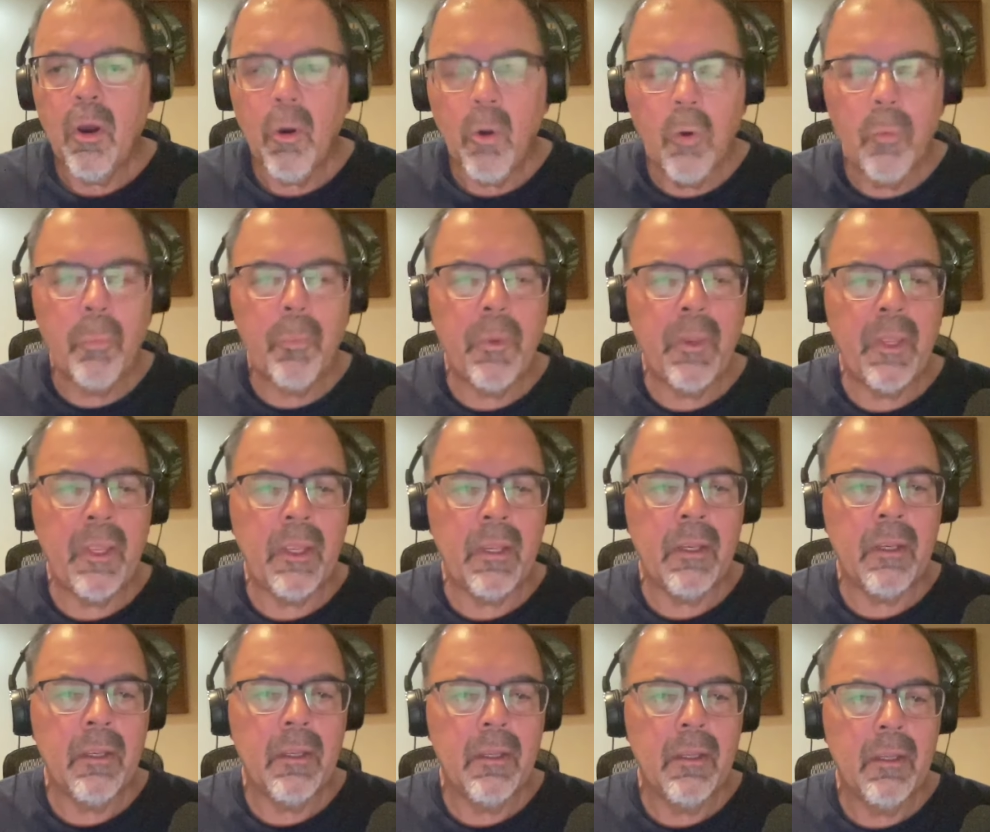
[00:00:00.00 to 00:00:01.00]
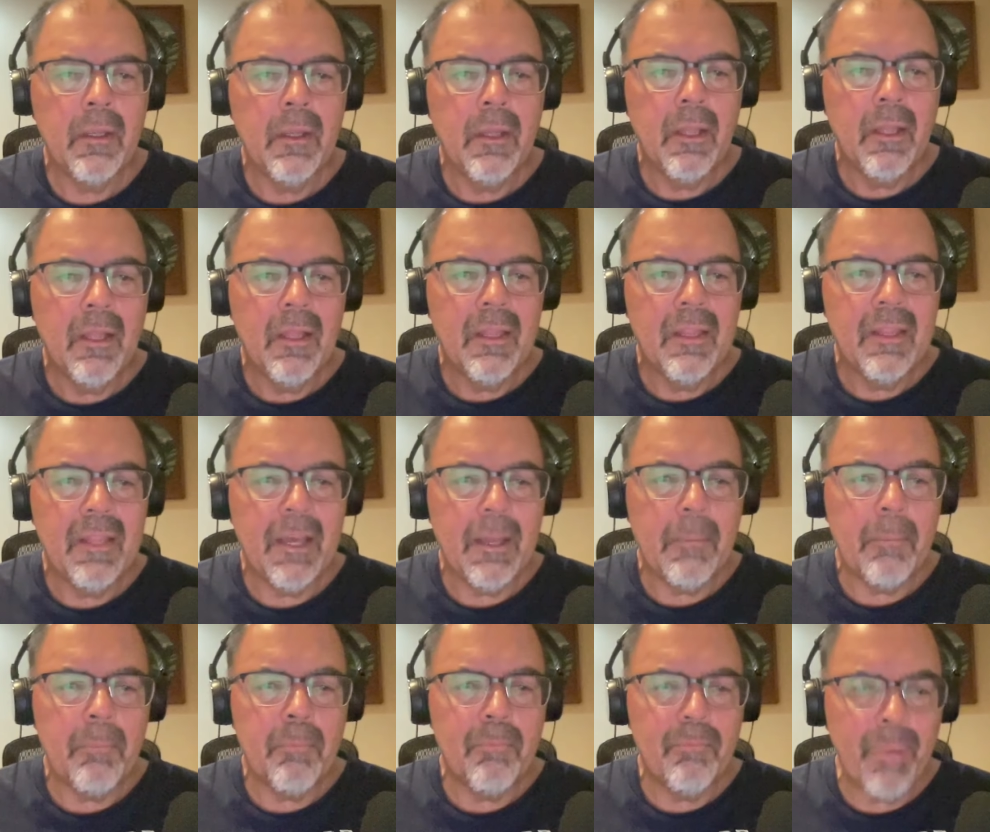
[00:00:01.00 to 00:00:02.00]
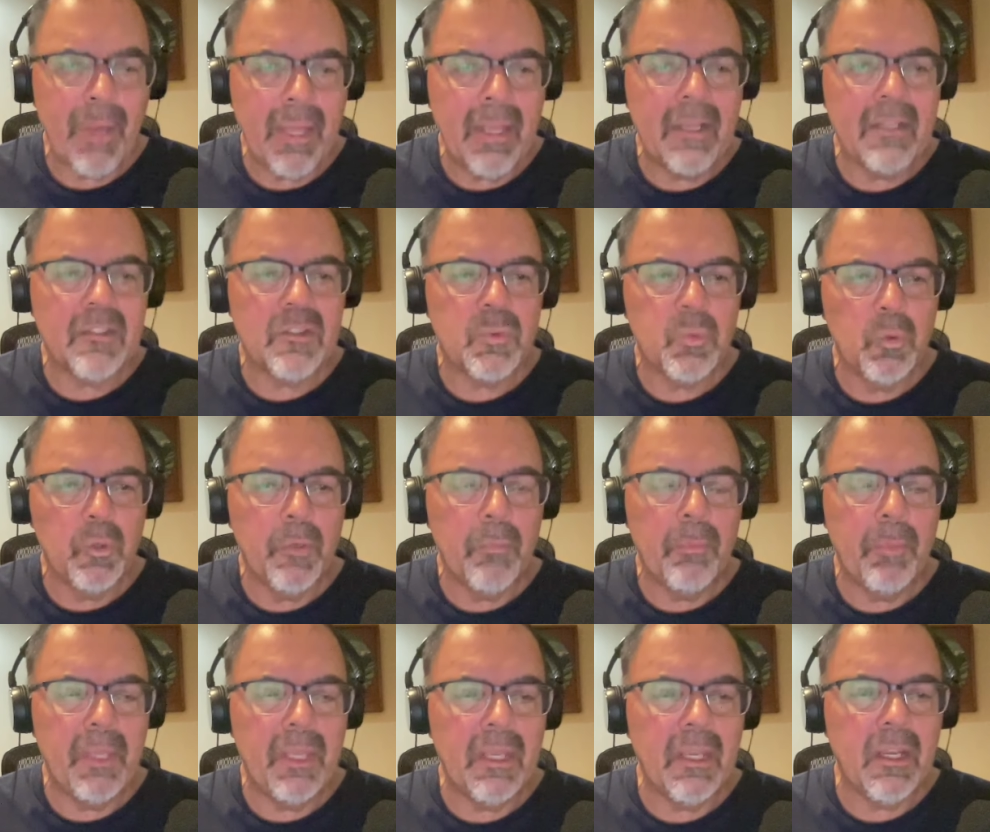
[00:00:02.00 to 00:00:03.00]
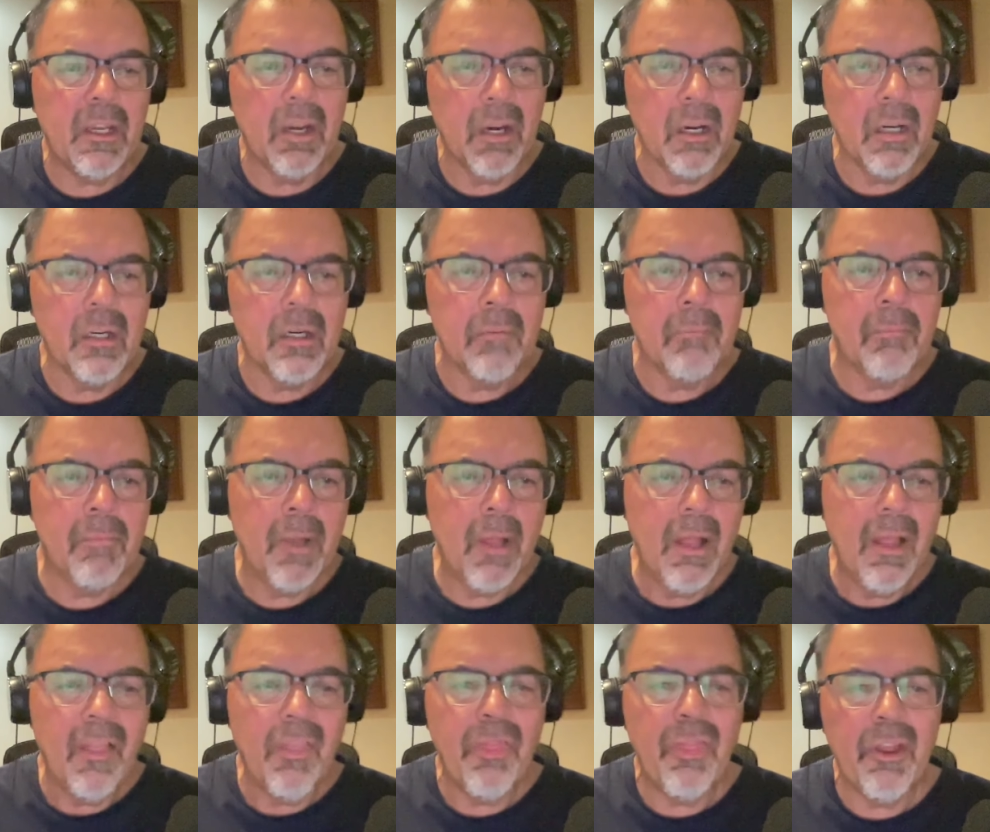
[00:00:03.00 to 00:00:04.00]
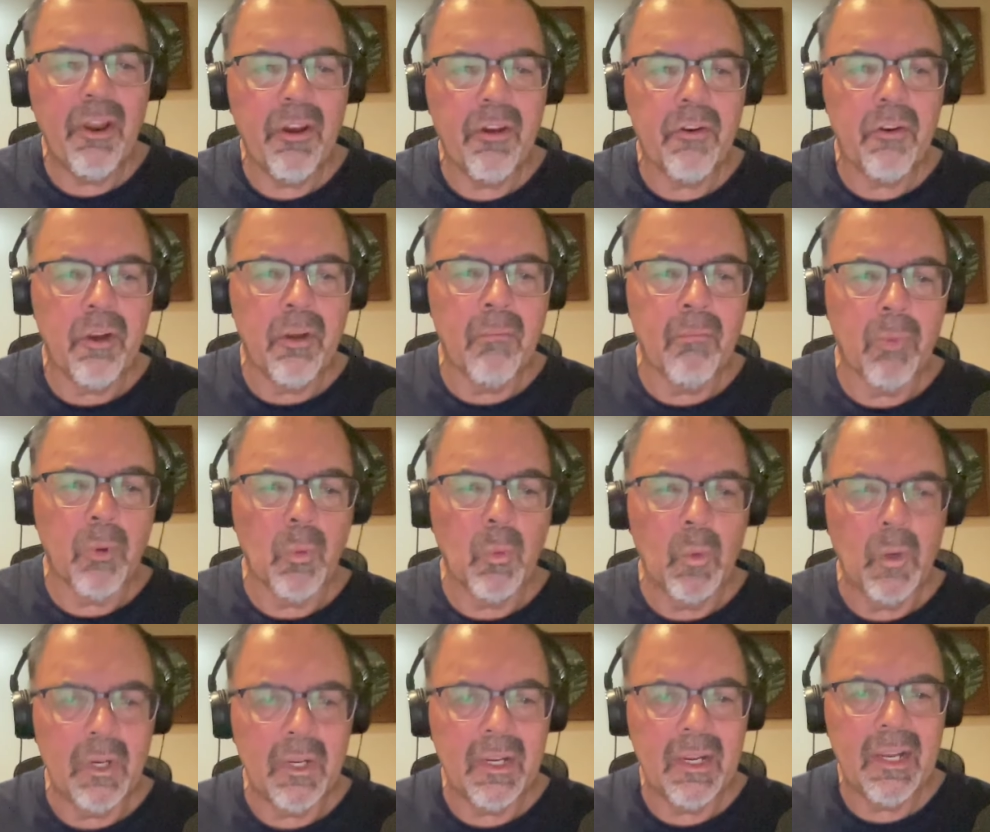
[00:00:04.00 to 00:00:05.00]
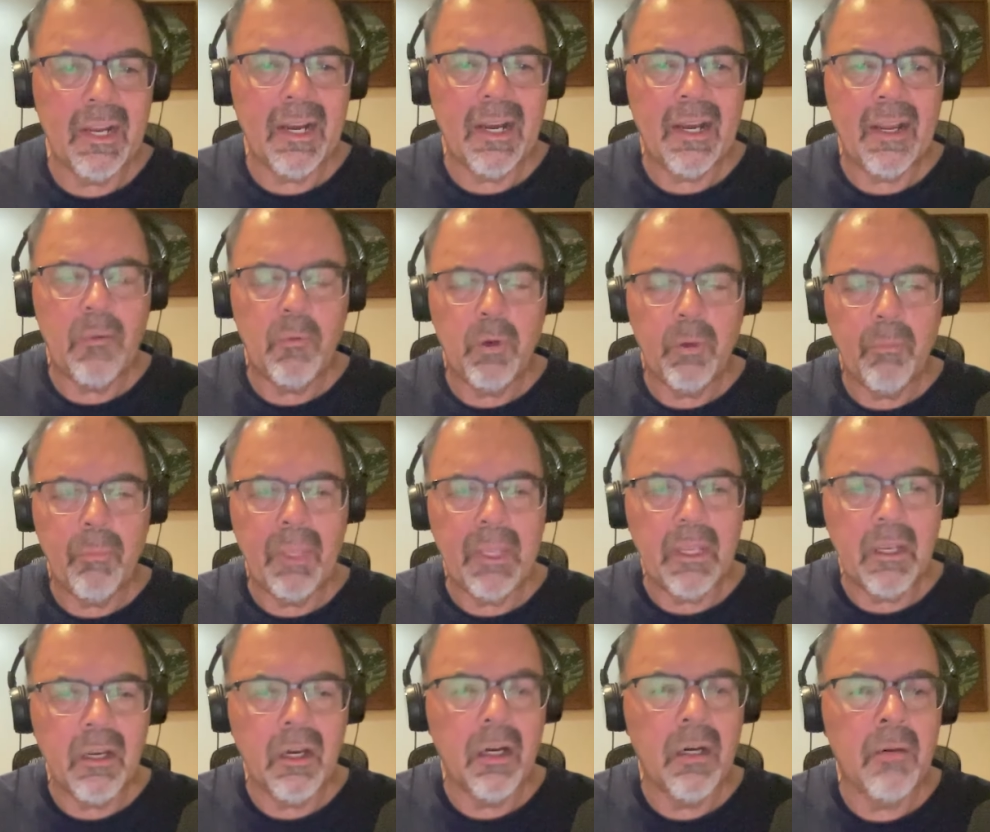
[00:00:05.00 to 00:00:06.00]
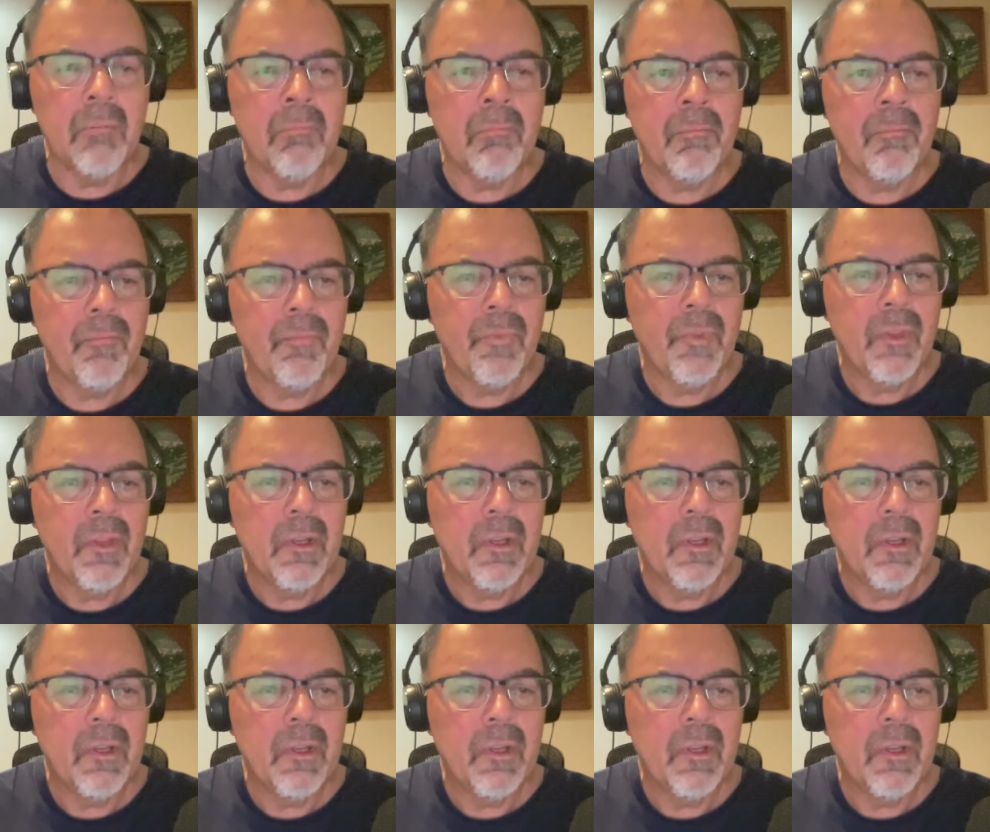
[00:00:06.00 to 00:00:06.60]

hoping that Banks would become their number one guy, would become